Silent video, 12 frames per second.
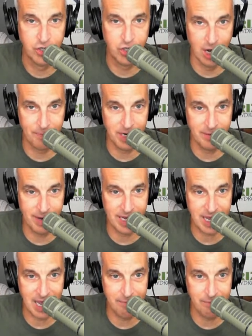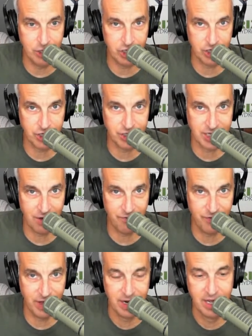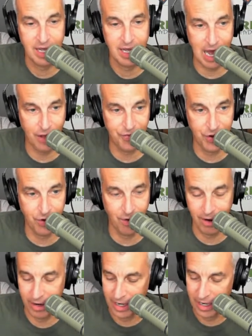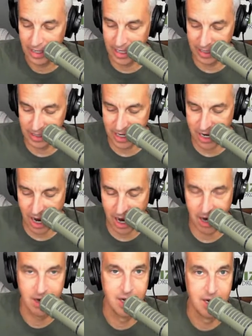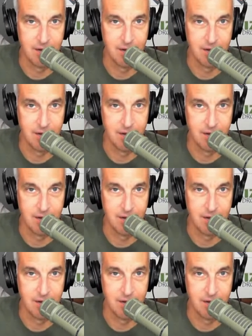Jump into my gay magician's outfit, out the door, get the car,